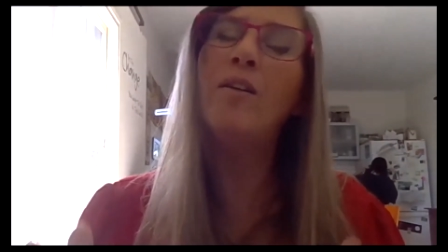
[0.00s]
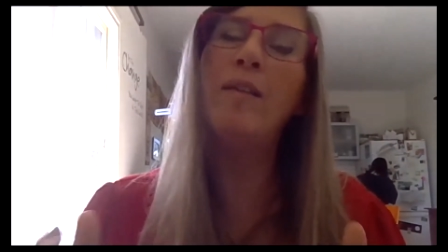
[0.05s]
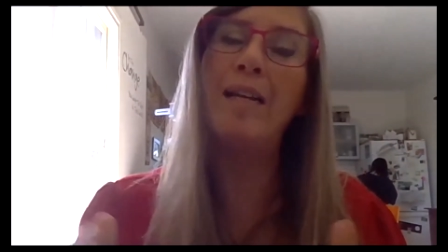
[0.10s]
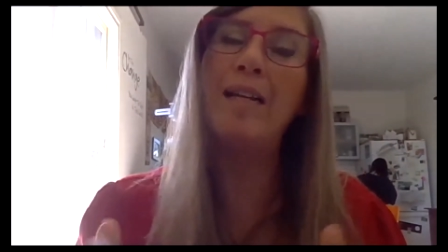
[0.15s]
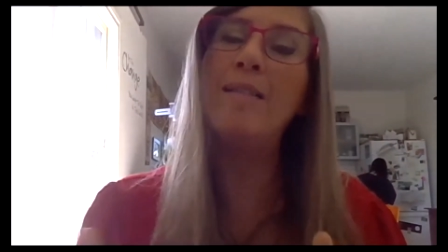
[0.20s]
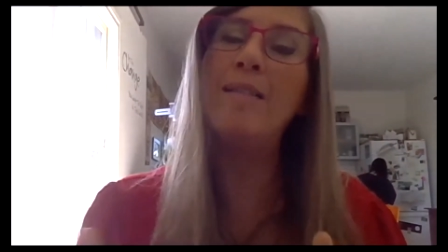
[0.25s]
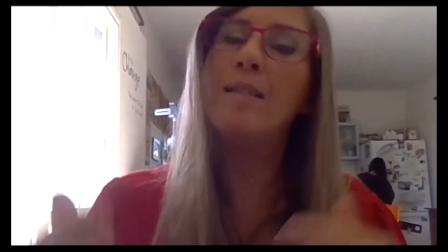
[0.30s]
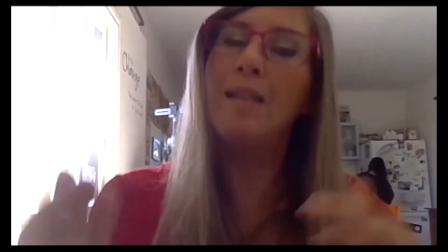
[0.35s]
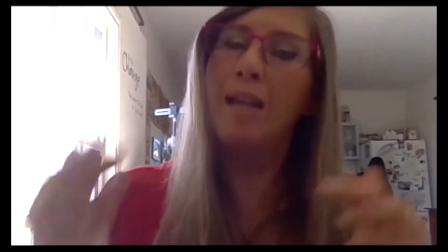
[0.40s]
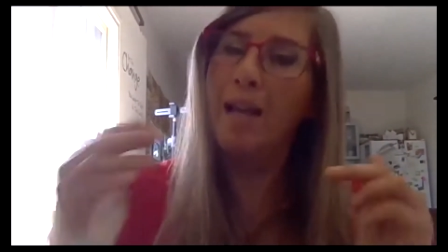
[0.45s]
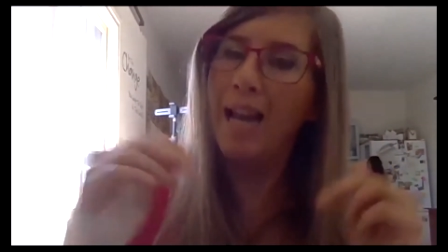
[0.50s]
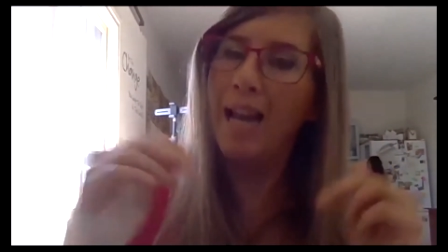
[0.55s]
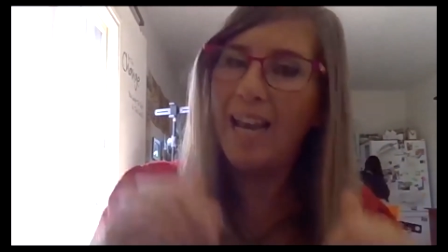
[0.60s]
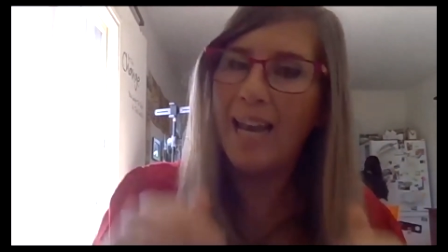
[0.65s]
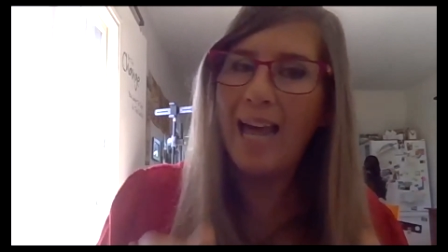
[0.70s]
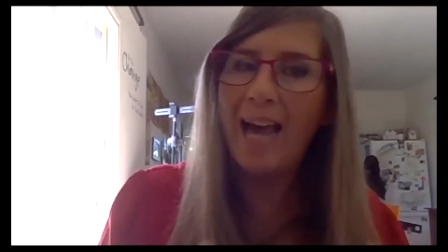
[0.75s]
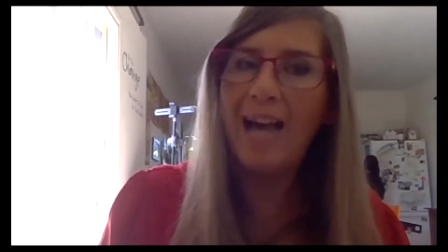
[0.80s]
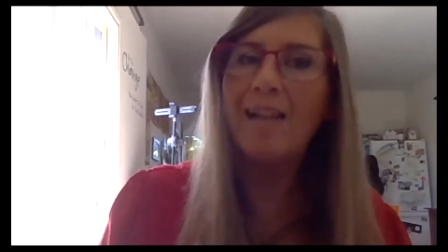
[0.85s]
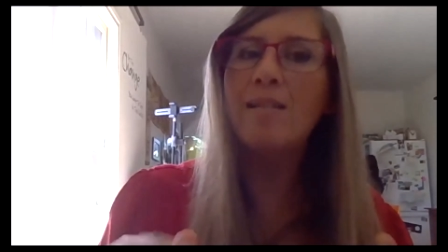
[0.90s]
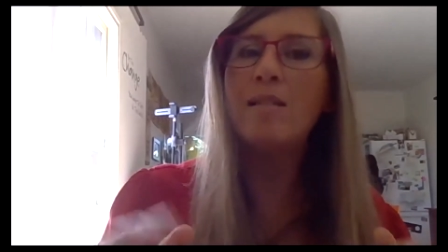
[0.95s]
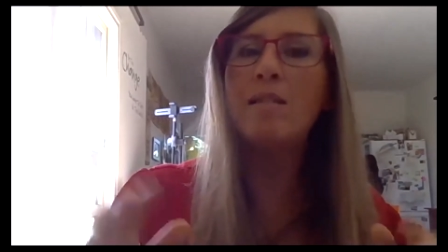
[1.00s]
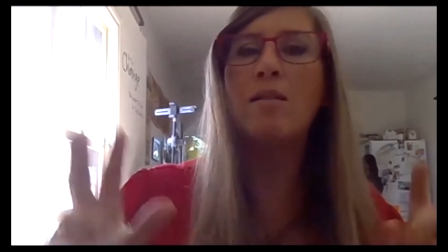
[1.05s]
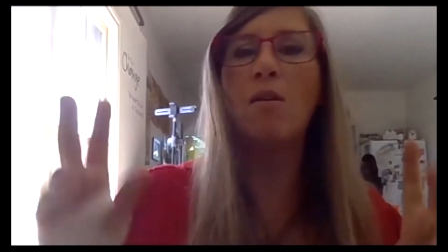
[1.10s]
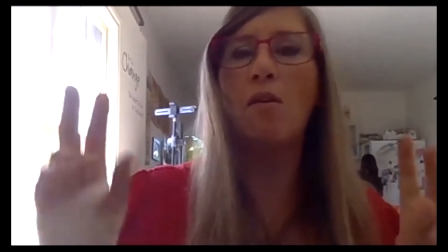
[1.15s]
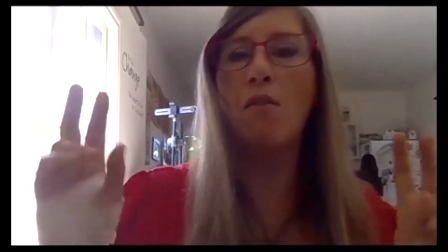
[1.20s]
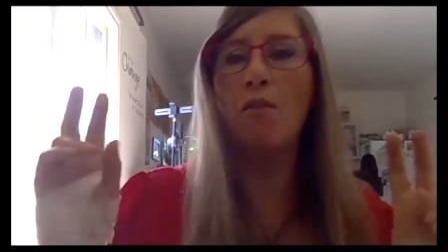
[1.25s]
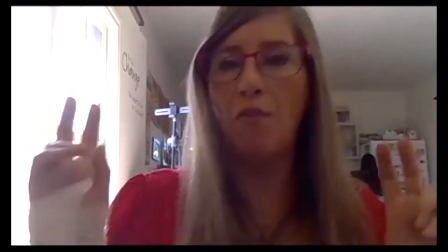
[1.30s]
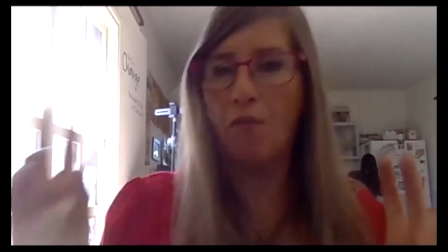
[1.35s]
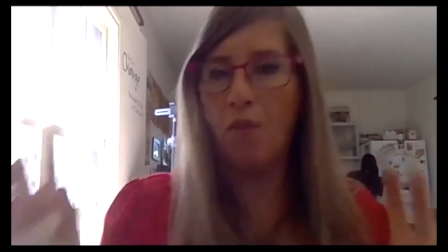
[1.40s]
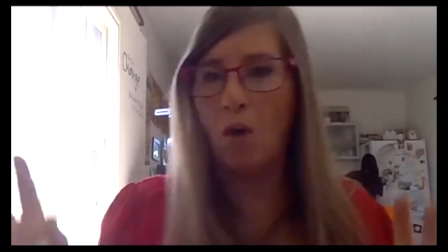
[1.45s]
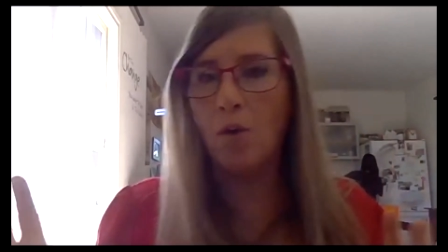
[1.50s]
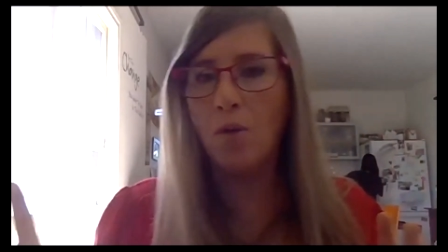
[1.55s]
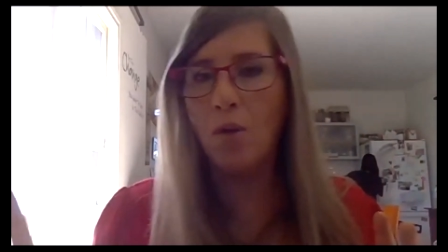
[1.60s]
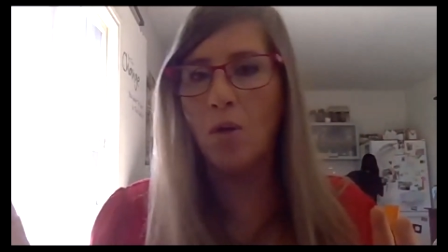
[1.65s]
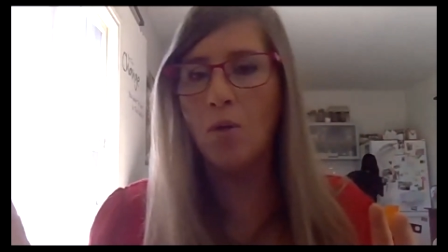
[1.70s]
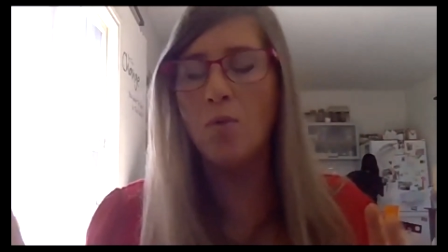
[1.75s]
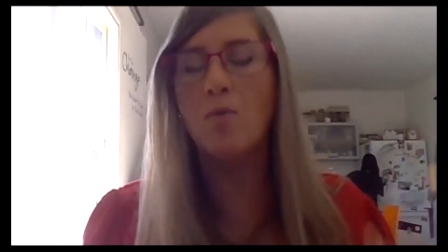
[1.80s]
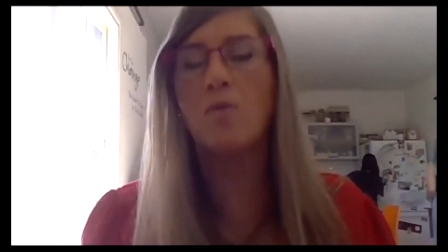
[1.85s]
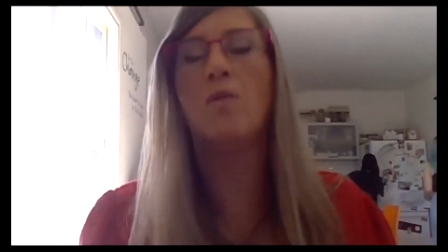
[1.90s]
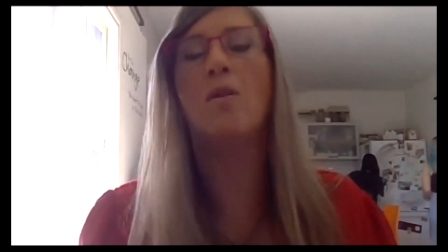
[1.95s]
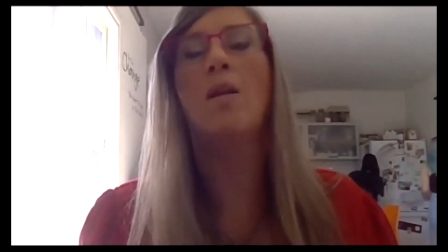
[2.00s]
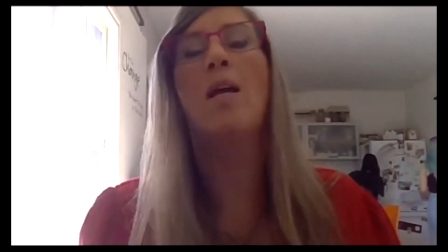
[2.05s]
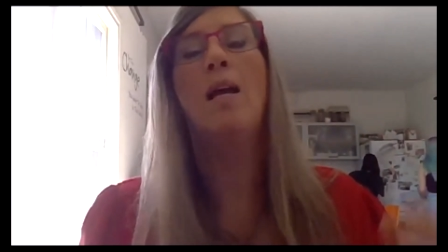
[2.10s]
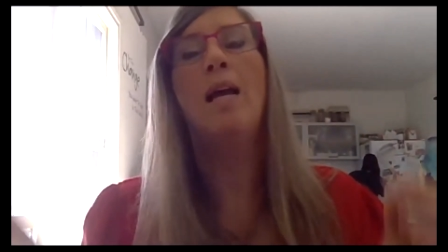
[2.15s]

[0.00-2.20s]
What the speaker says: it's less photos,